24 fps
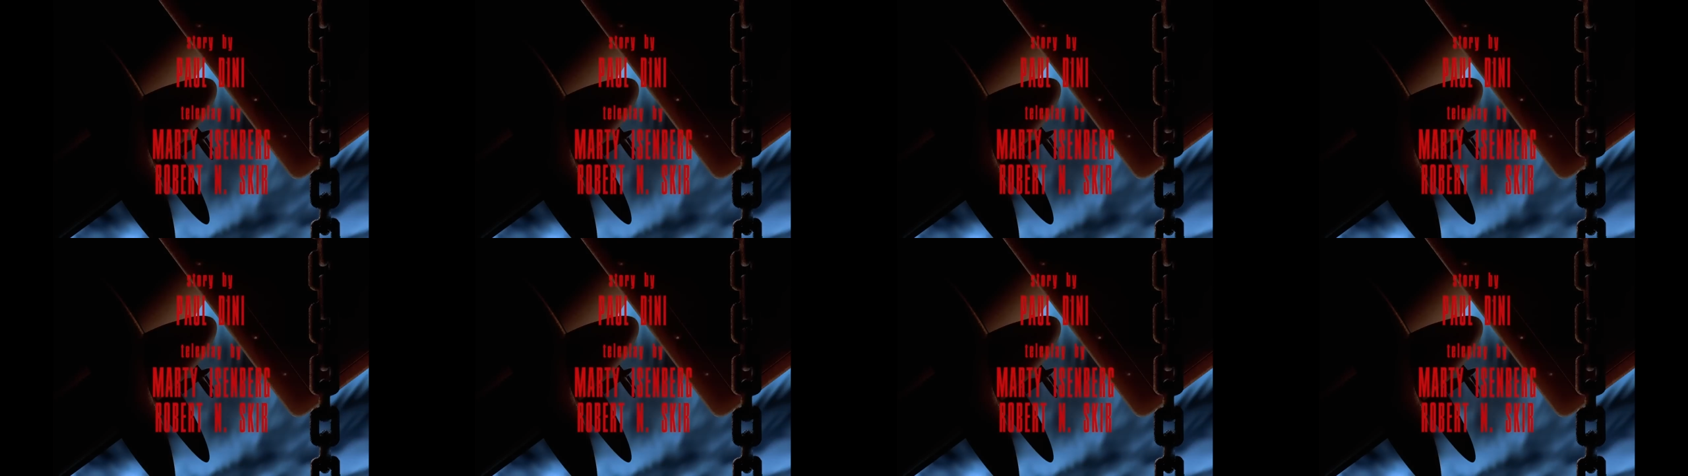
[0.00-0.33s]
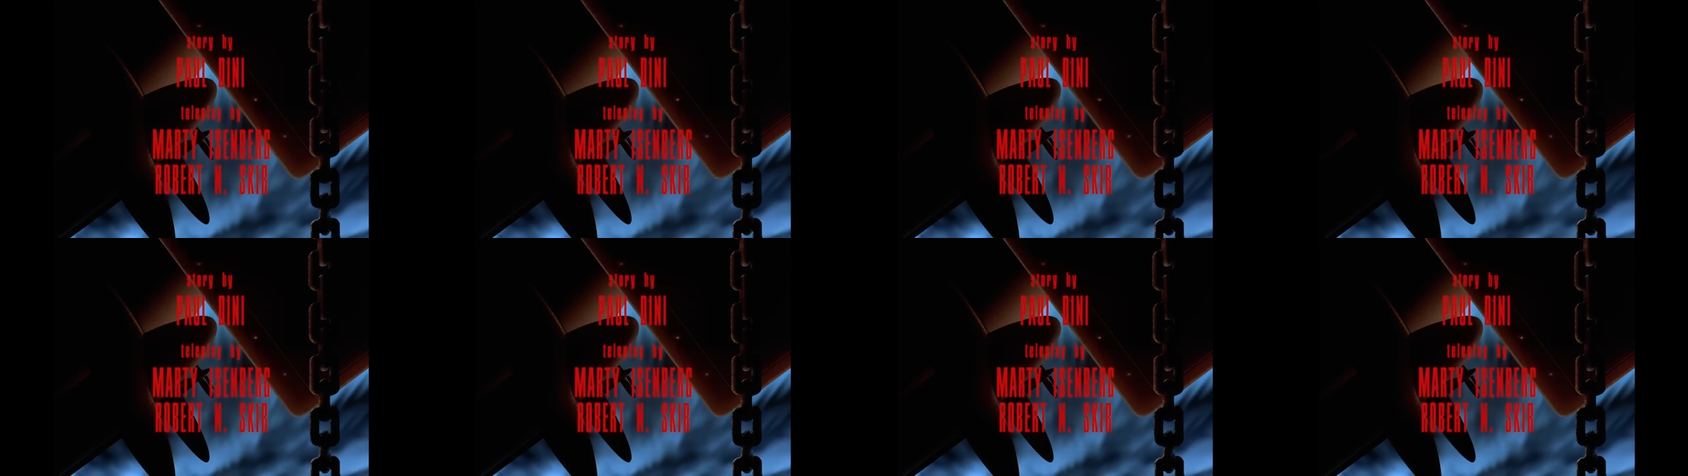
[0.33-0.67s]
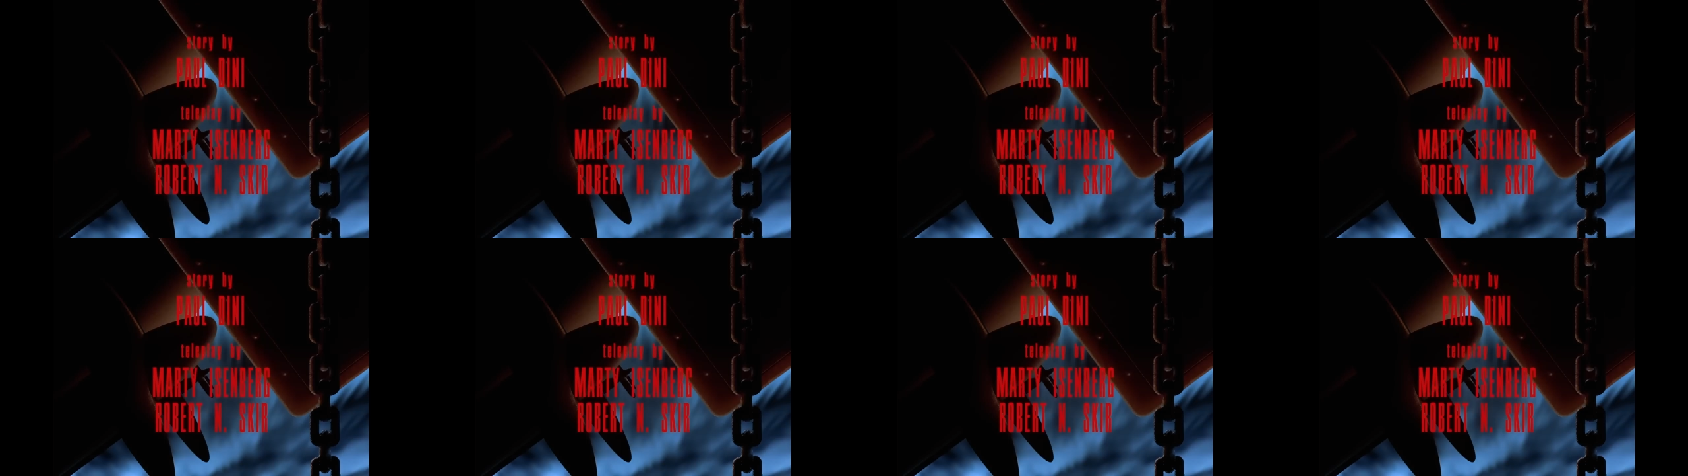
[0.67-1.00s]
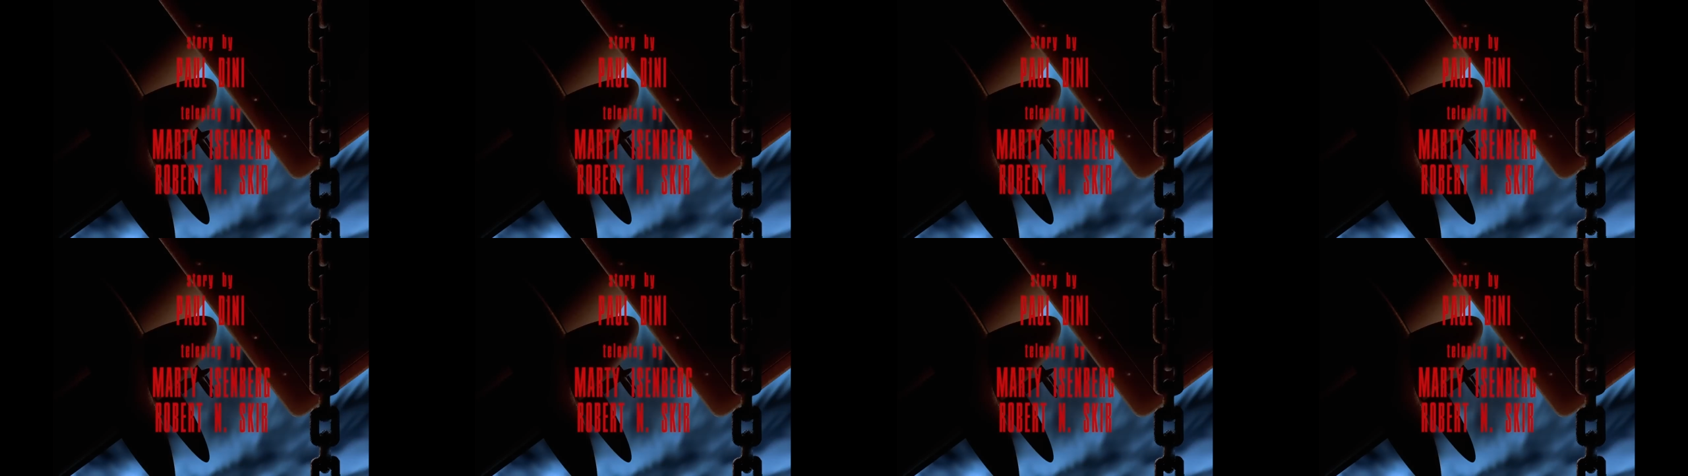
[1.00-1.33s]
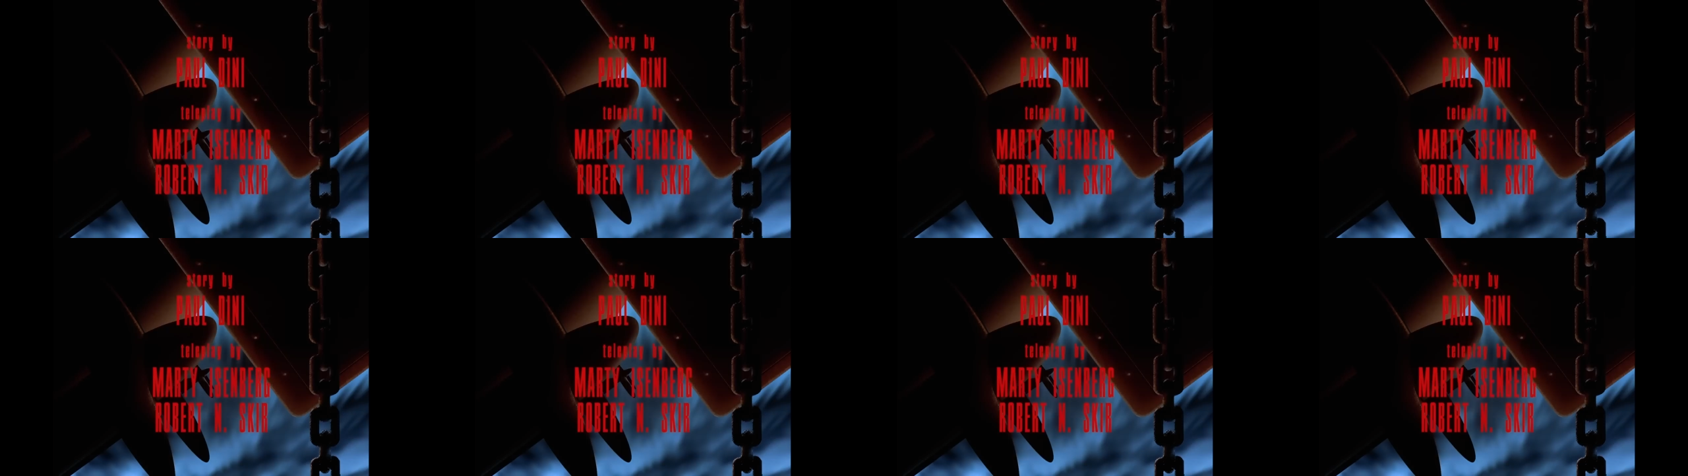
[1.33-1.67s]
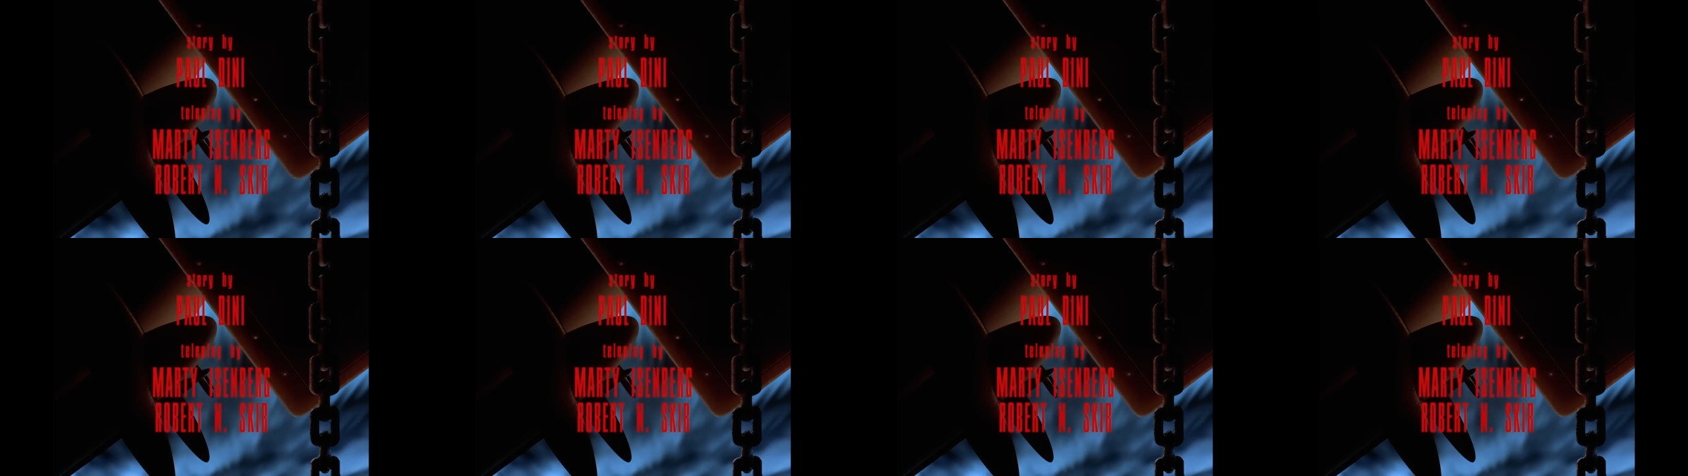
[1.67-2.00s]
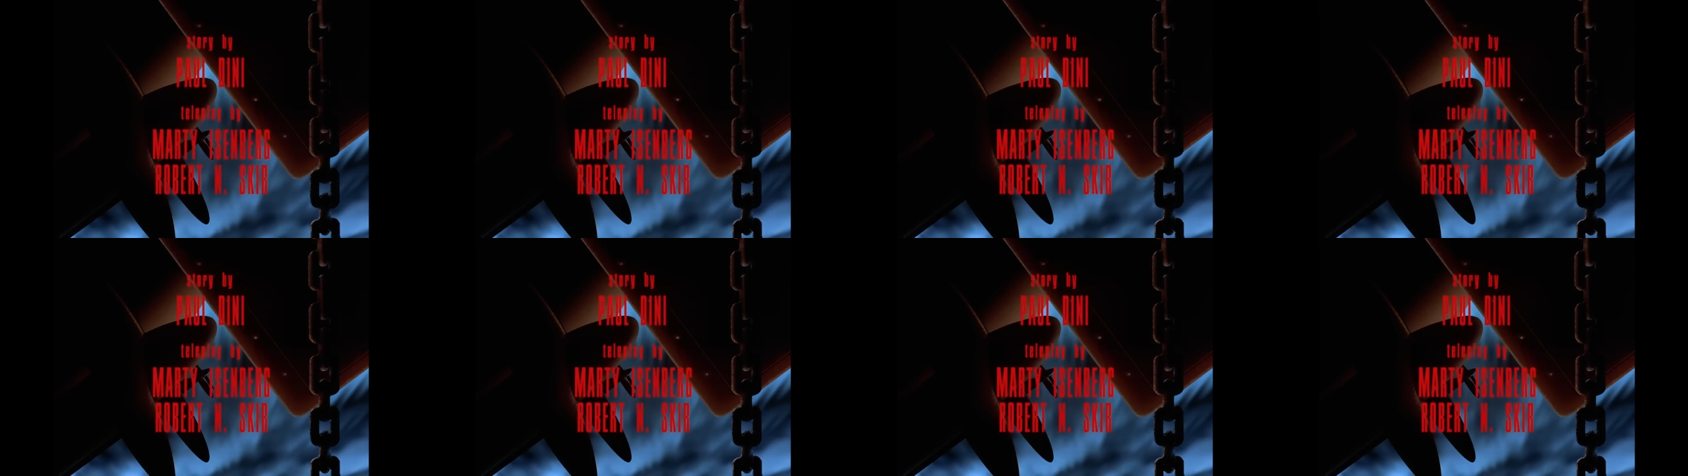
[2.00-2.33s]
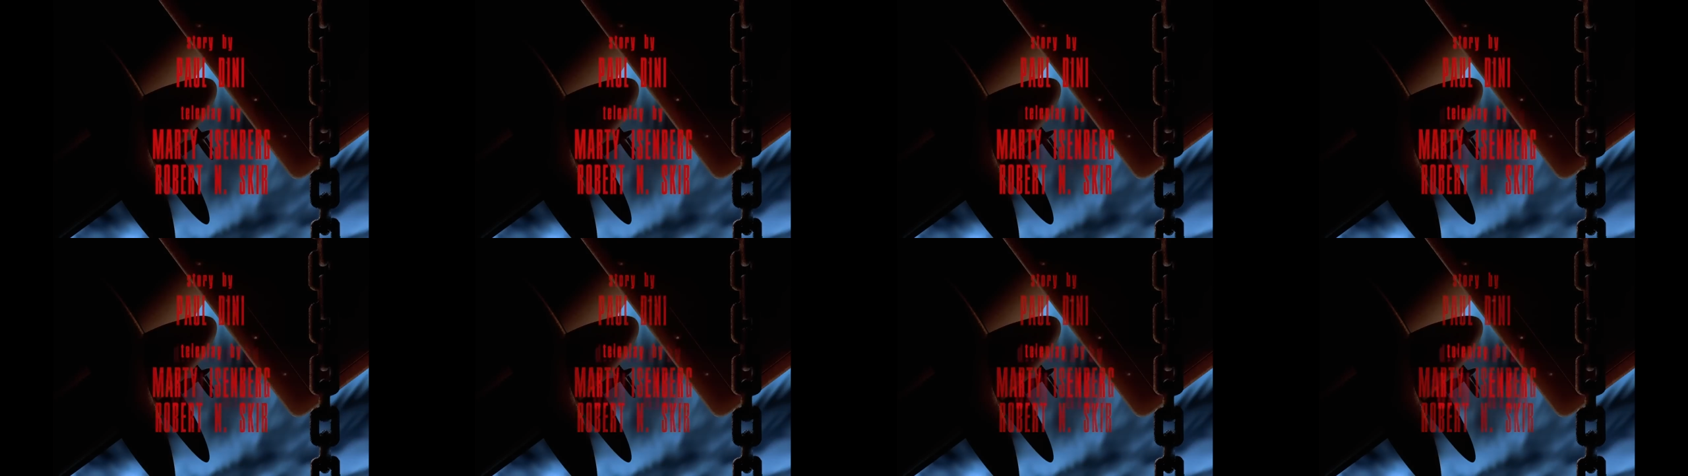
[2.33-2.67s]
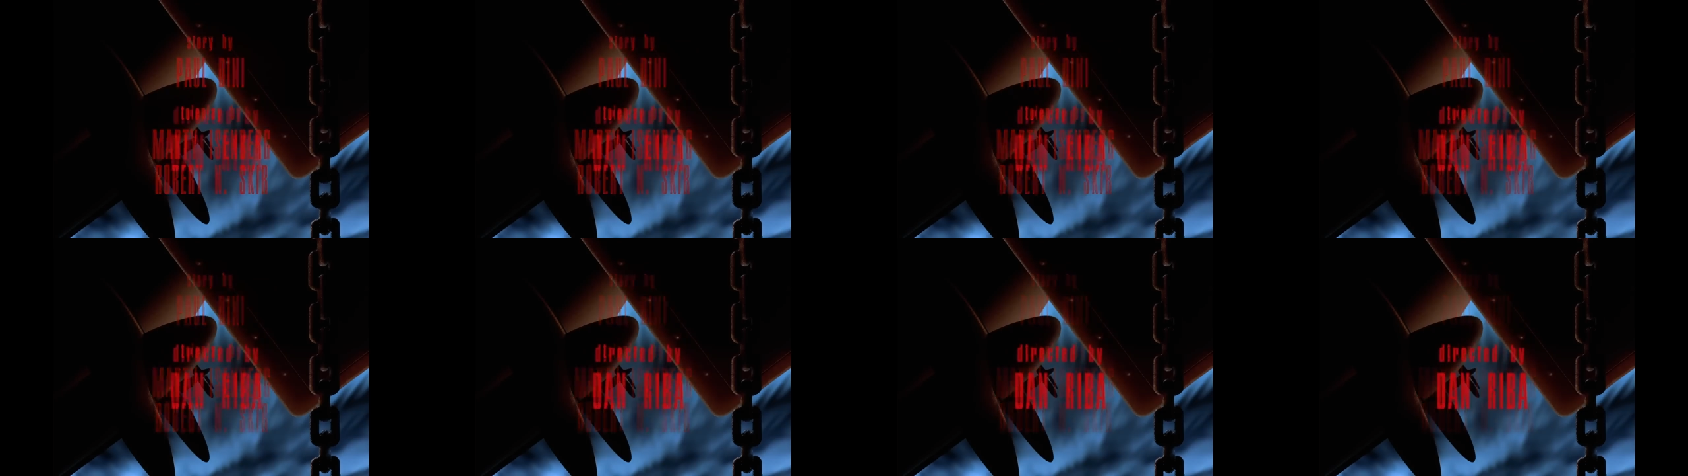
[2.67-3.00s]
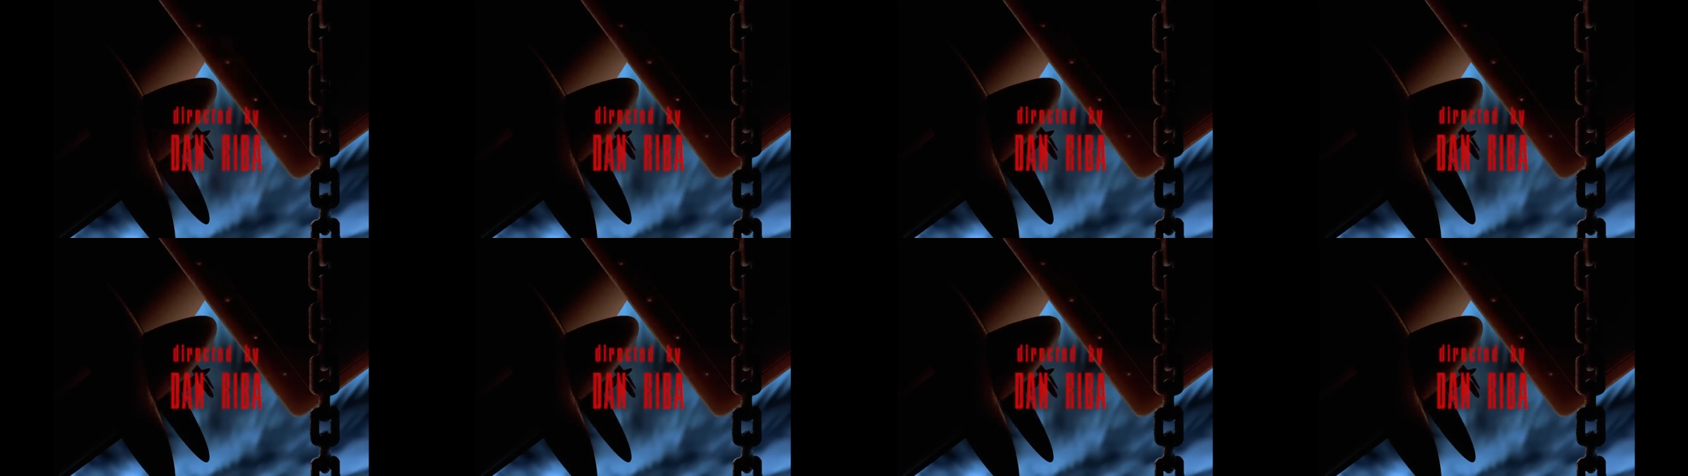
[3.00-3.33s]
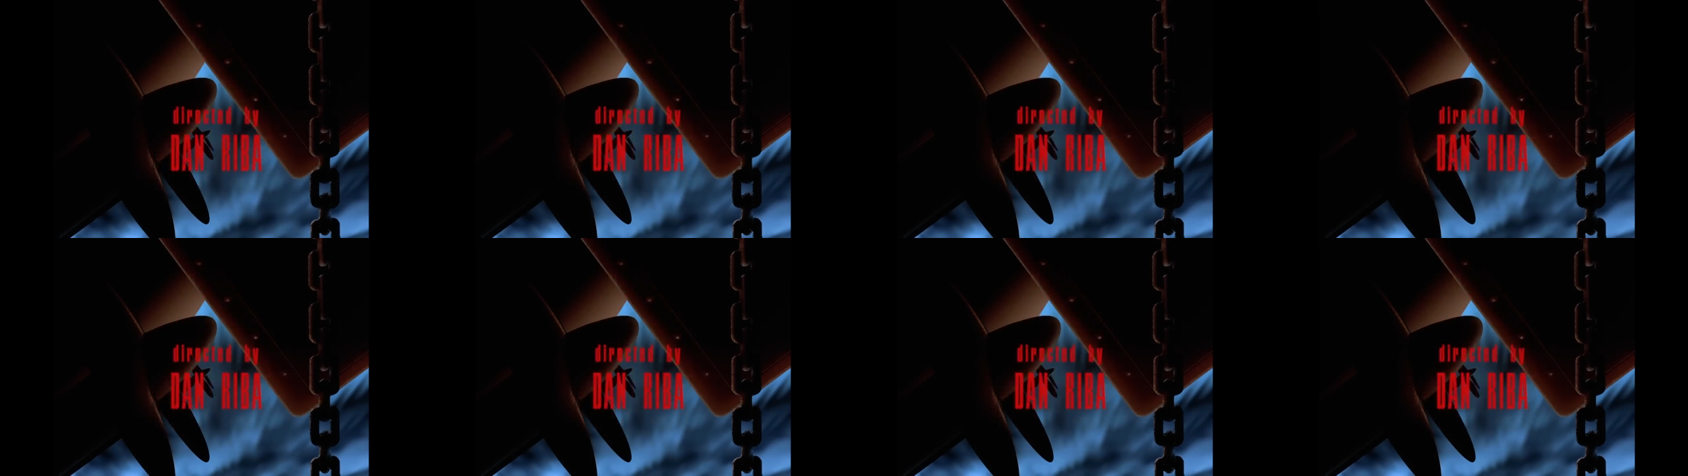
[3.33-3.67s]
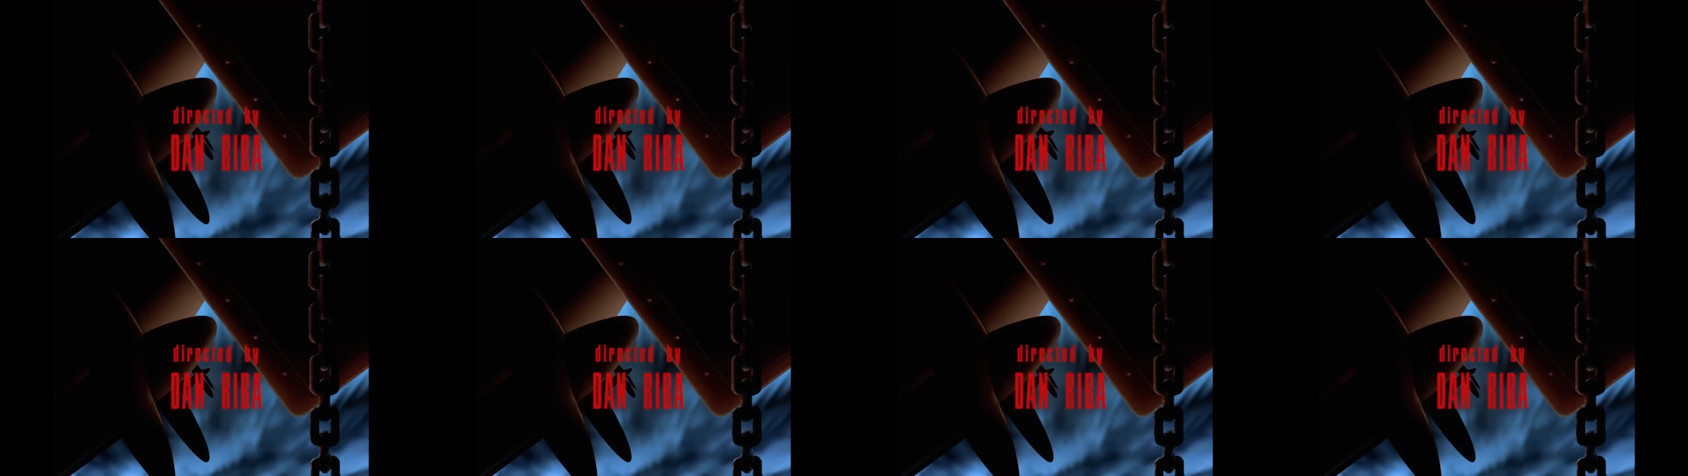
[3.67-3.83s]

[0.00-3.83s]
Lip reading: (no speaker visible)